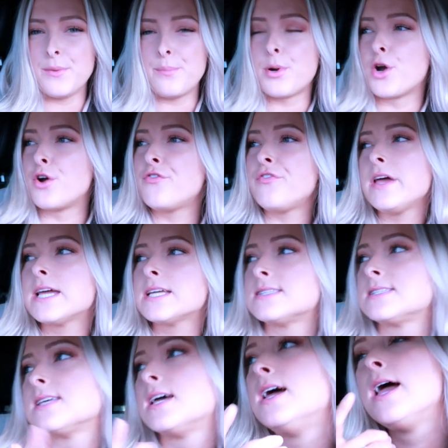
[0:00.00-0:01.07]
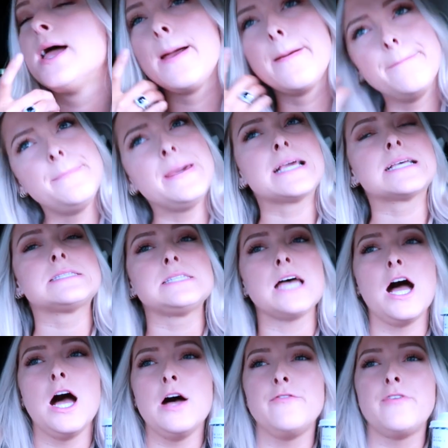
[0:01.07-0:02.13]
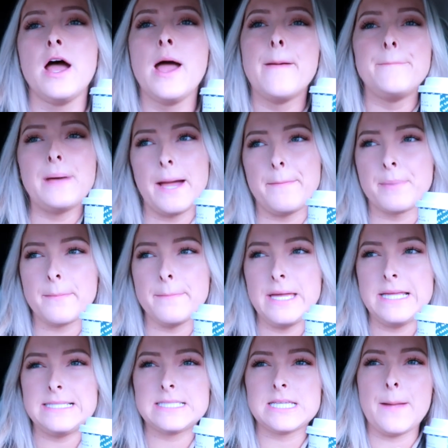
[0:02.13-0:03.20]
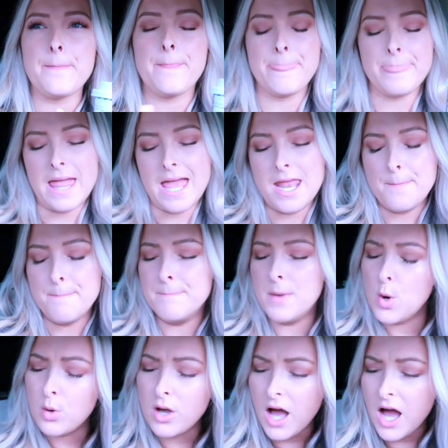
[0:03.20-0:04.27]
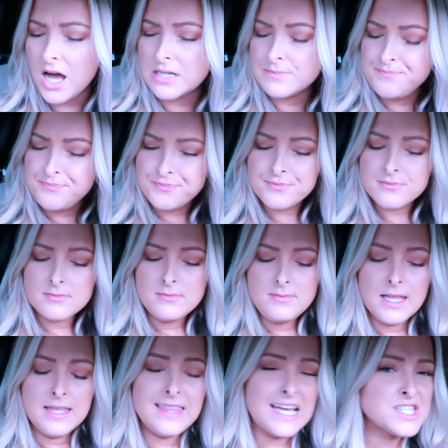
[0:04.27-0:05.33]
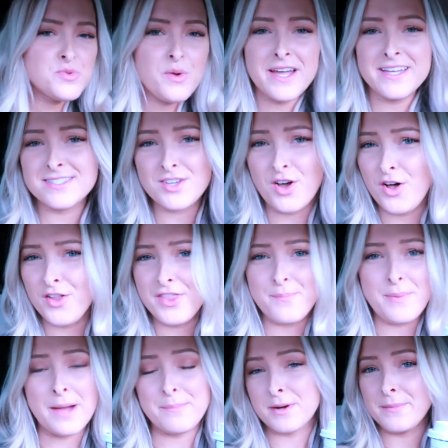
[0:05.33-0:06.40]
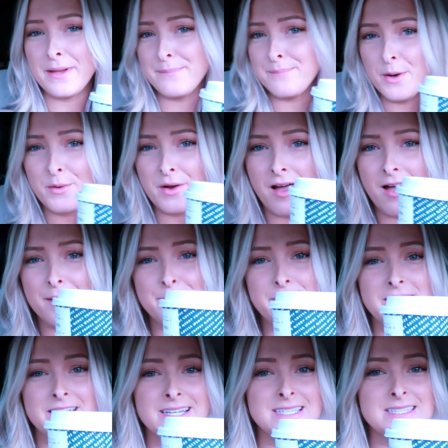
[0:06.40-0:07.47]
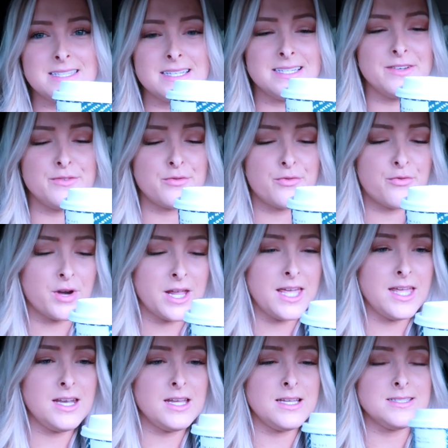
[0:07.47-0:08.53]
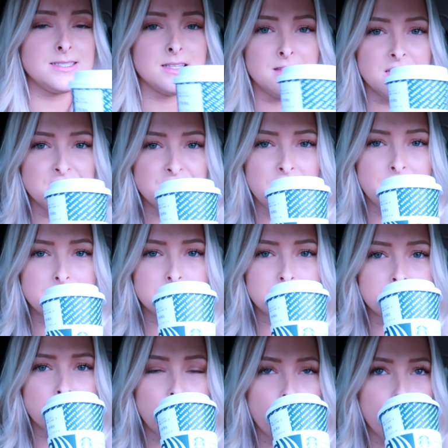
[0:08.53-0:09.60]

the perfect mix of peppermint and mocha. That's why it's called the peppermint mocha, but it is freaking delicious.